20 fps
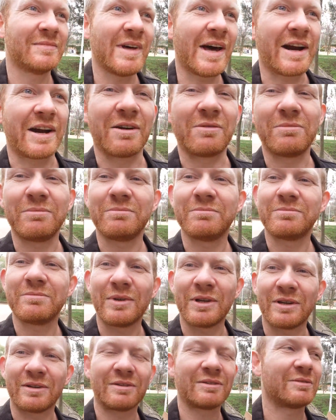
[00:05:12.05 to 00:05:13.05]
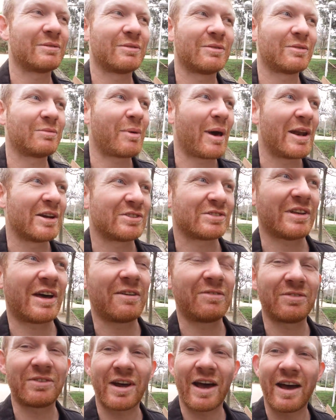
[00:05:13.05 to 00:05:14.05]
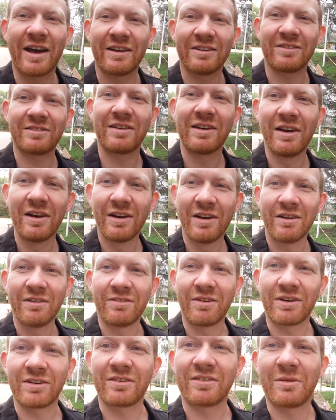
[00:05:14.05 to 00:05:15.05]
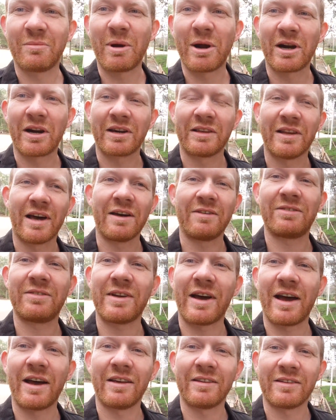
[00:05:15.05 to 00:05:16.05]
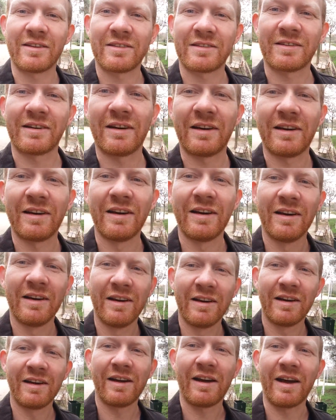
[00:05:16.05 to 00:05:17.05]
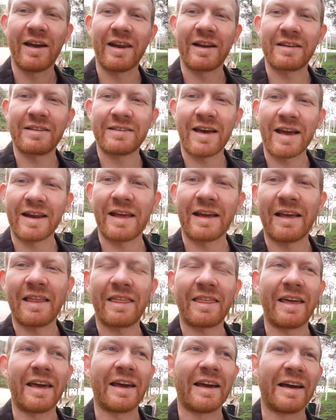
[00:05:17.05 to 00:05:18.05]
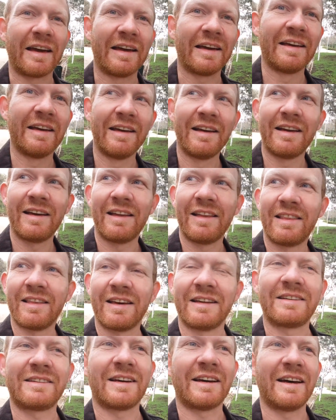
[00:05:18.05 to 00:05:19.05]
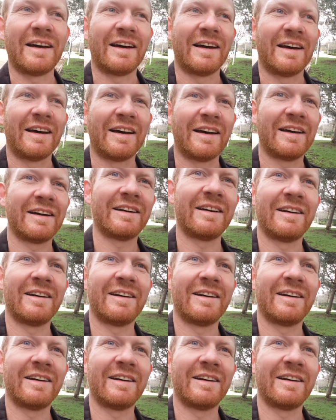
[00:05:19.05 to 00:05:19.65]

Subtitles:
I don't know, Spanish lifestyles versus American lifestyles. It's an exciting thing that